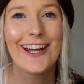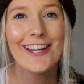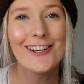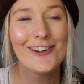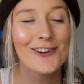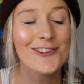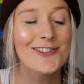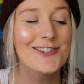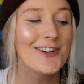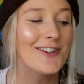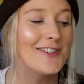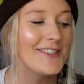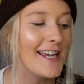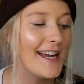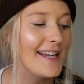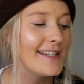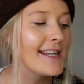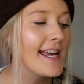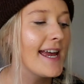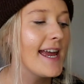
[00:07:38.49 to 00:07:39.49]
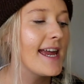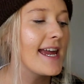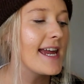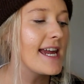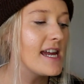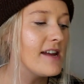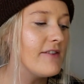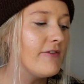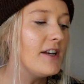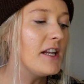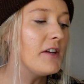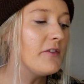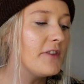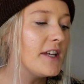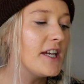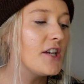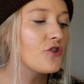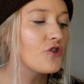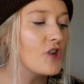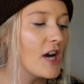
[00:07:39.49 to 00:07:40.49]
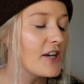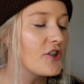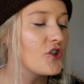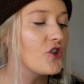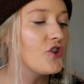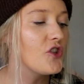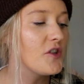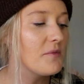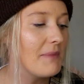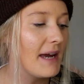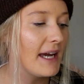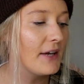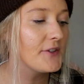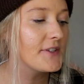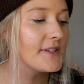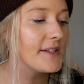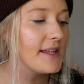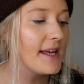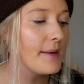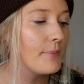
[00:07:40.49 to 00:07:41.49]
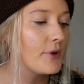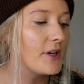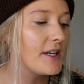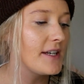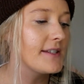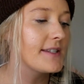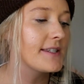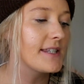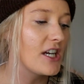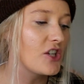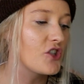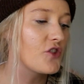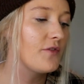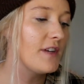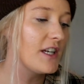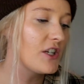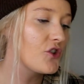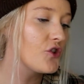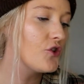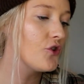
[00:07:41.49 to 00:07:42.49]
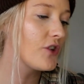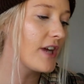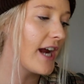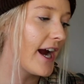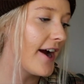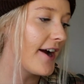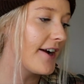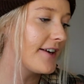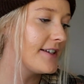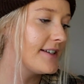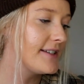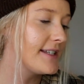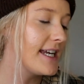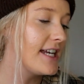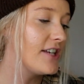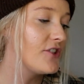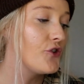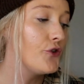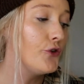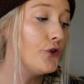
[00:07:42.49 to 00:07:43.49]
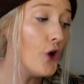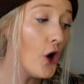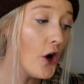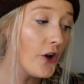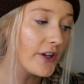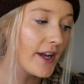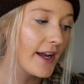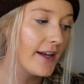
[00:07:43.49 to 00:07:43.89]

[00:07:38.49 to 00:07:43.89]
It also says, even if the attraction to male celebrities slash fictional characters is not